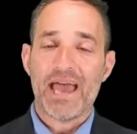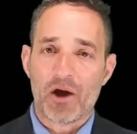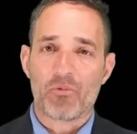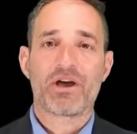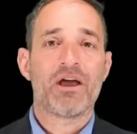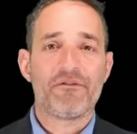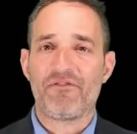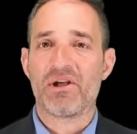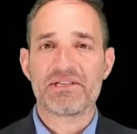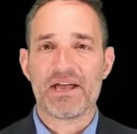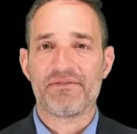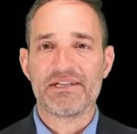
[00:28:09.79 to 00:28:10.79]
Yeah, we're going to
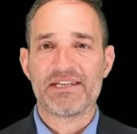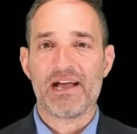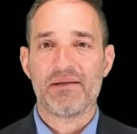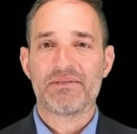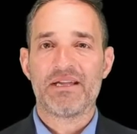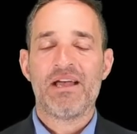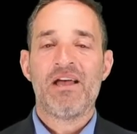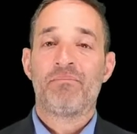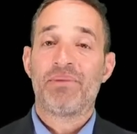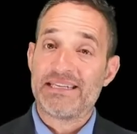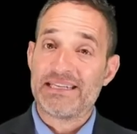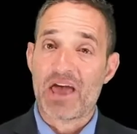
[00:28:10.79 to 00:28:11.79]
fall 7 times,
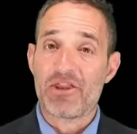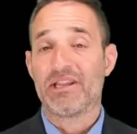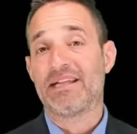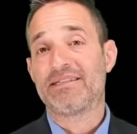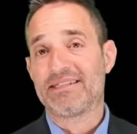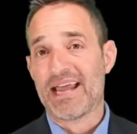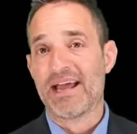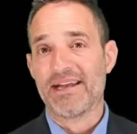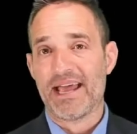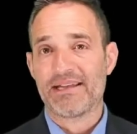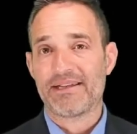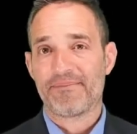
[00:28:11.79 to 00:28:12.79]
but together let's
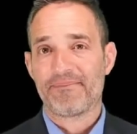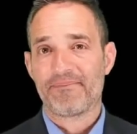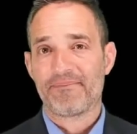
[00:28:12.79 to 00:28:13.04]
stand 8.